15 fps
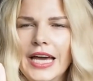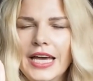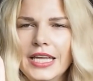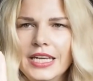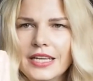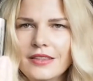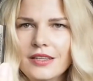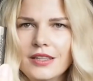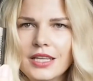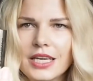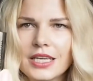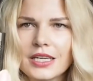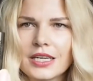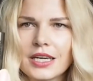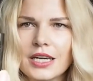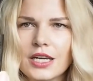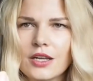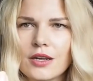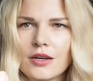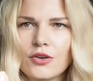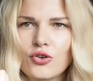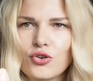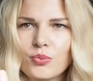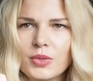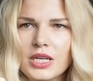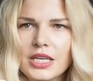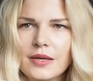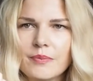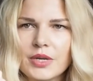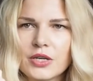Another thing,
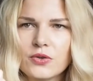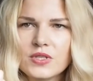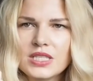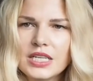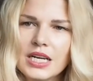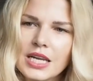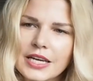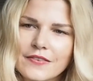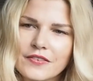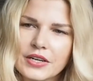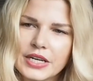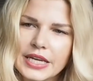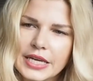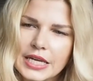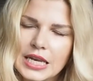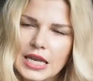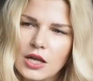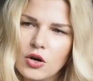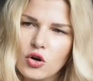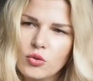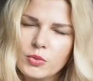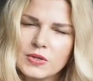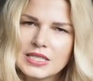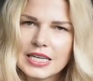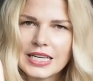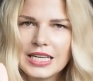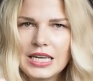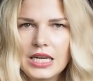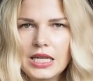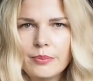normally, because they're like very, almost like
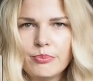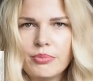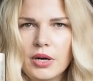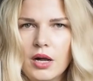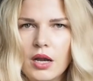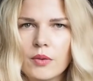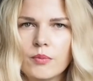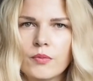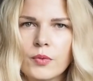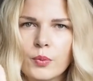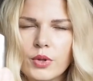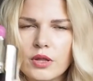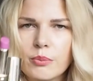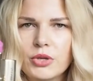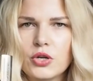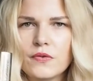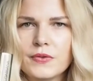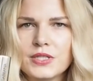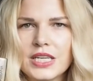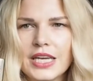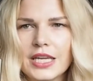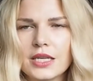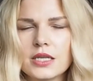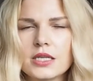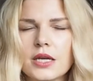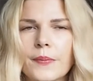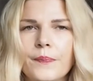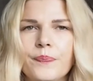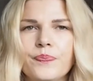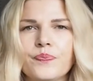a lip balm with a bit of tint,
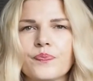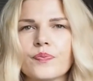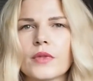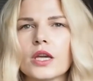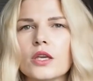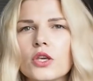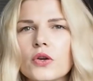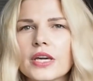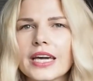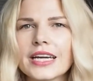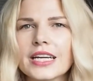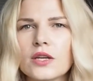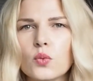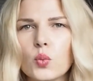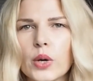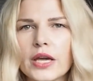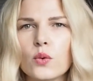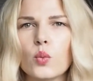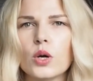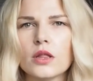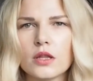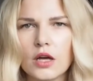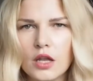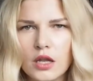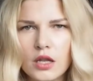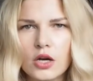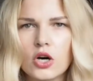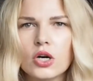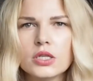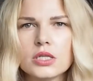you can get away with a
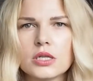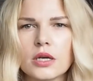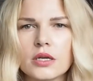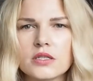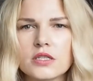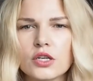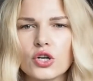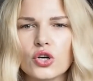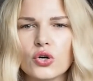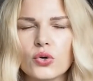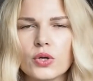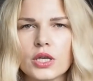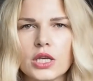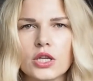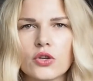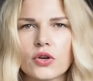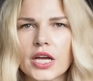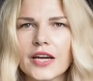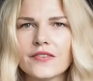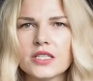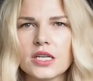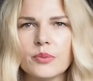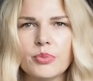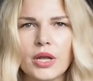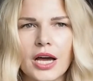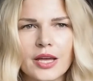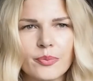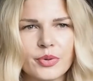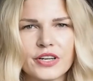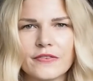lot. So you don't have to
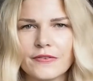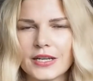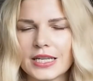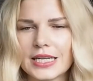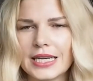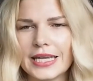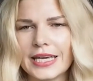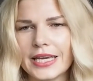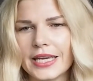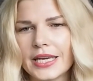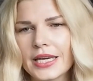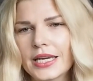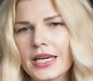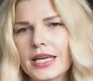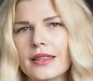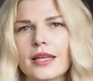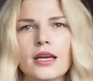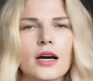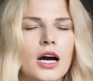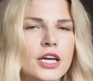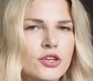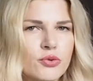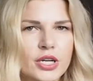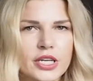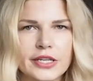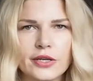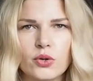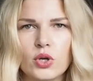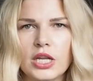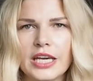apply it perfectly, they hydrate
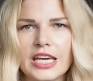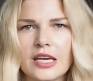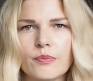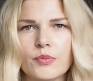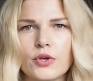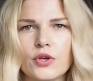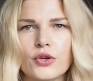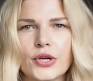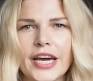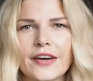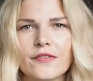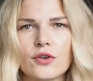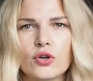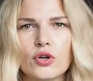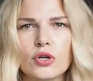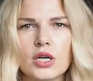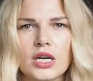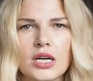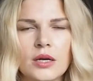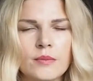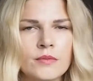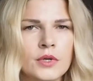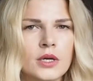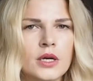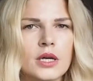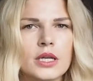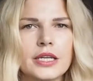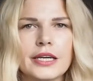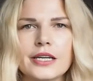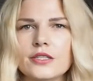your lip, you have got
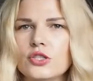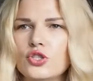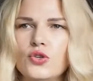nice